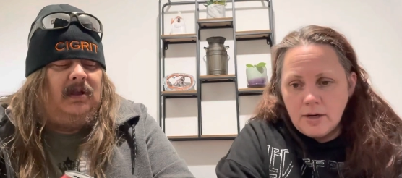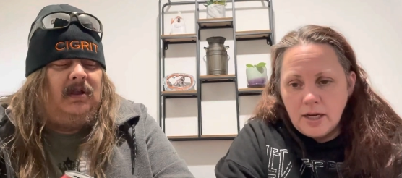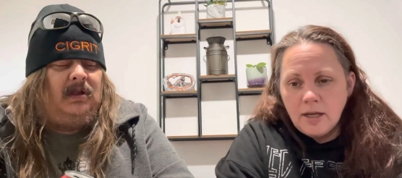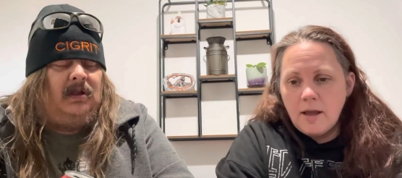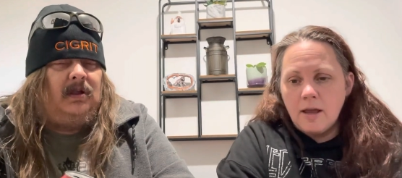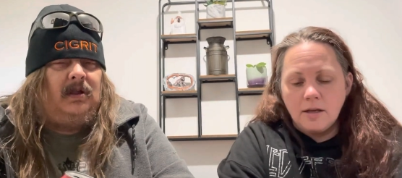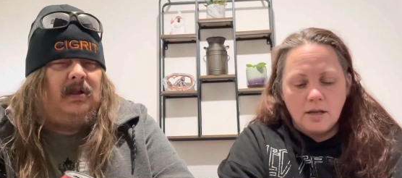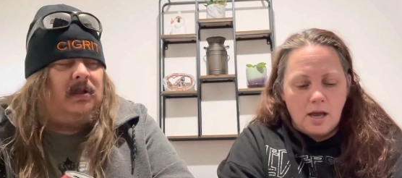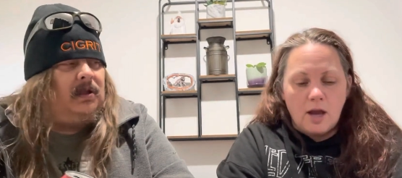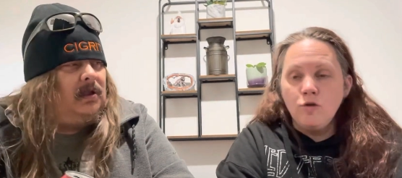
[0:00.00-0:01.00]
Speaker 1: right? And uh,
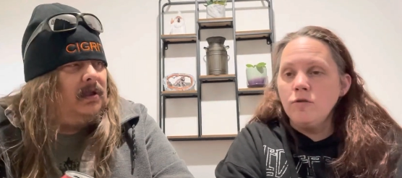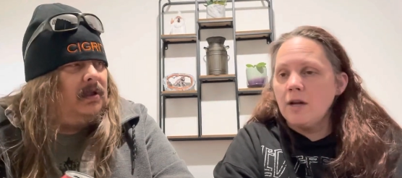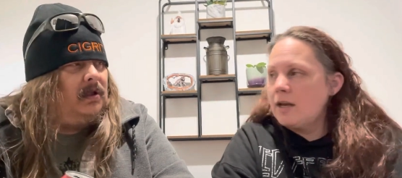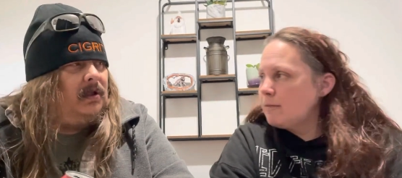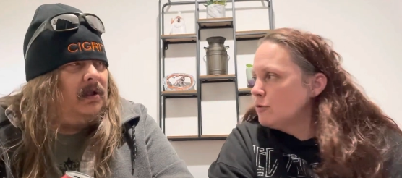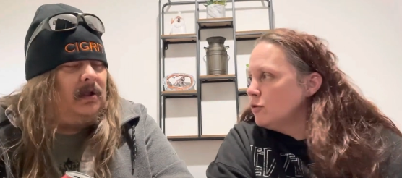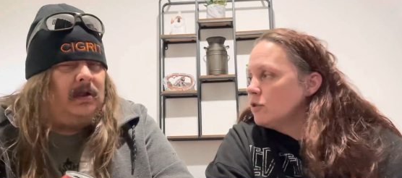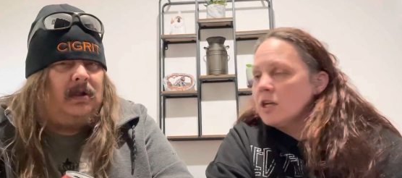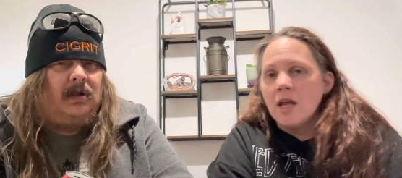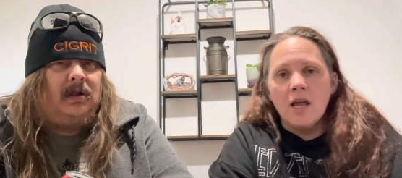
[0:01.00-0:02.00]
oot and a boot,
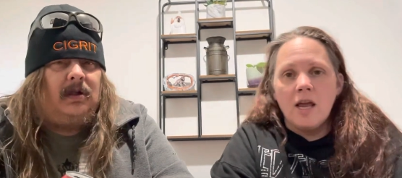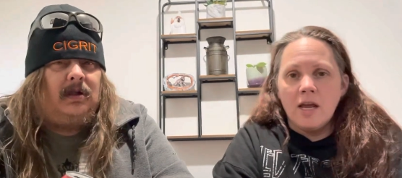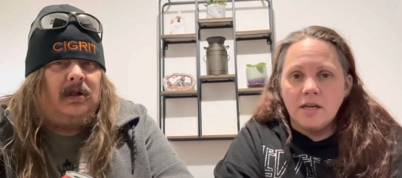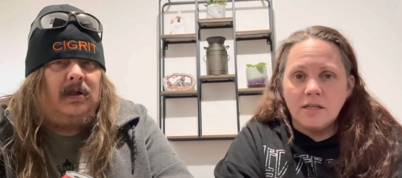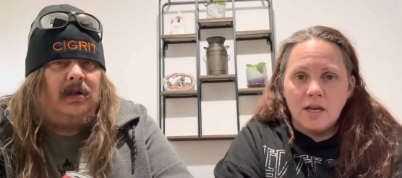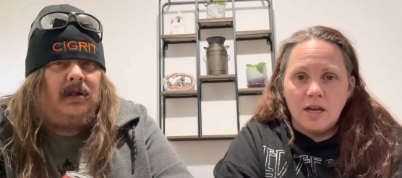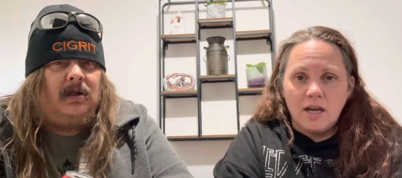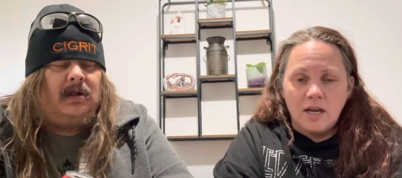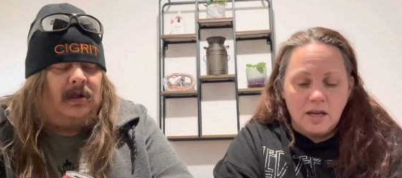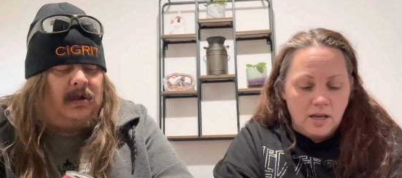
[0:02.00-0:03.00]
and
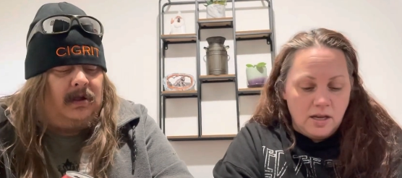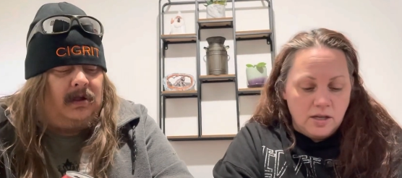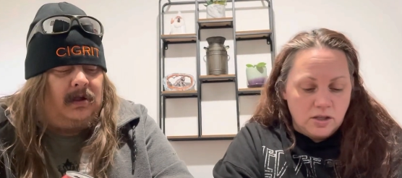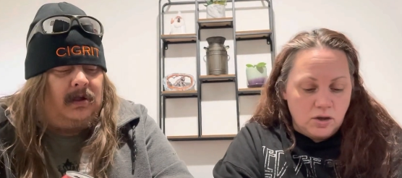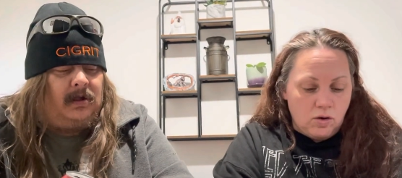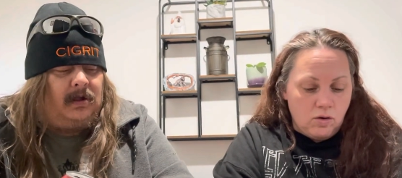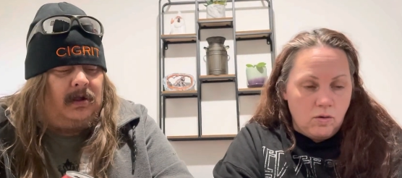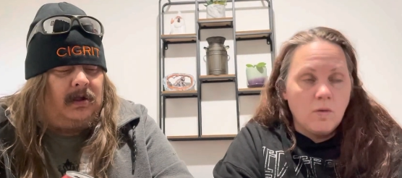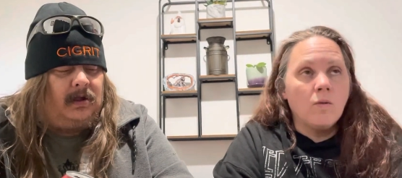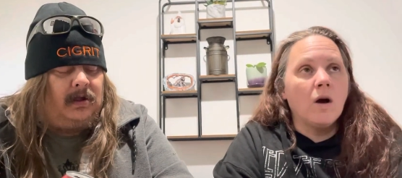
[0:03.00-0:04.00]
uh,
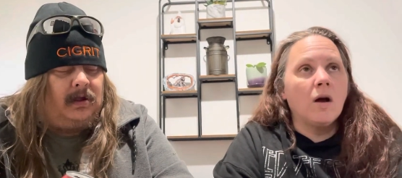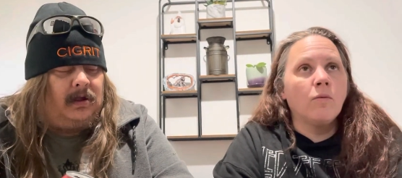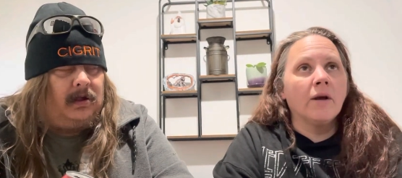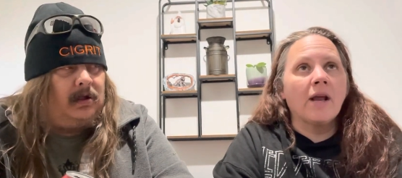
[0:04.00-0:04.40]
so what